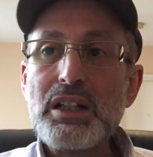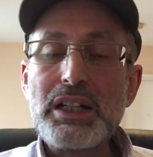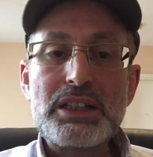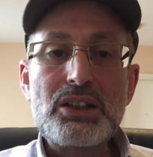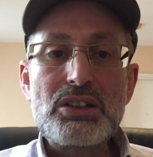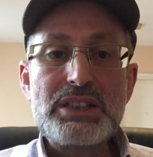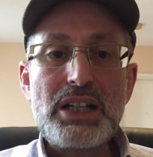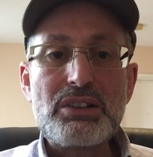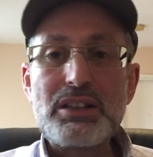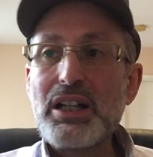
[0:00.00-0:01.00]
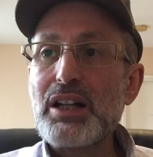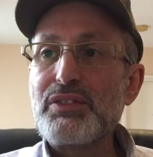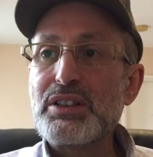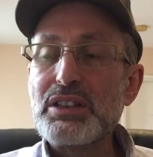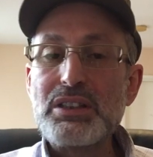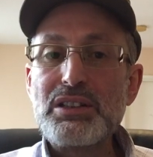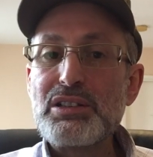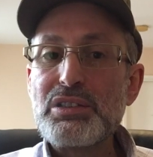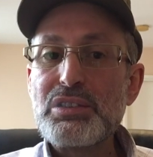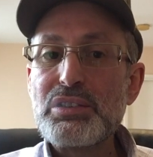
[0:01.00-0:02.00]
It cuts out after
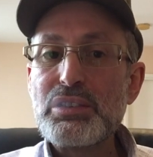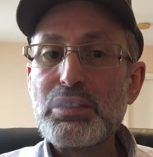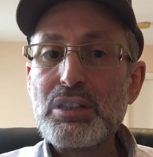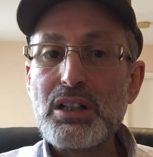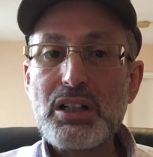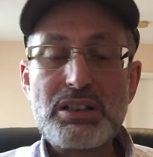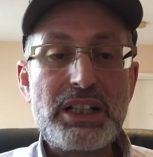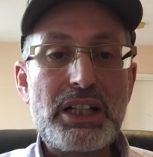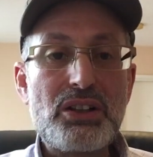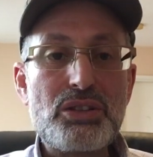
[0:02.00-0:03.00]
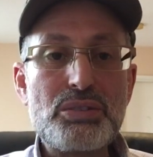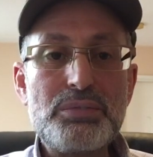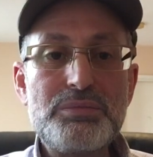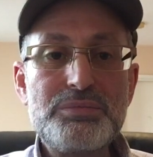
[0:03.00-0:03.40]
a second or two.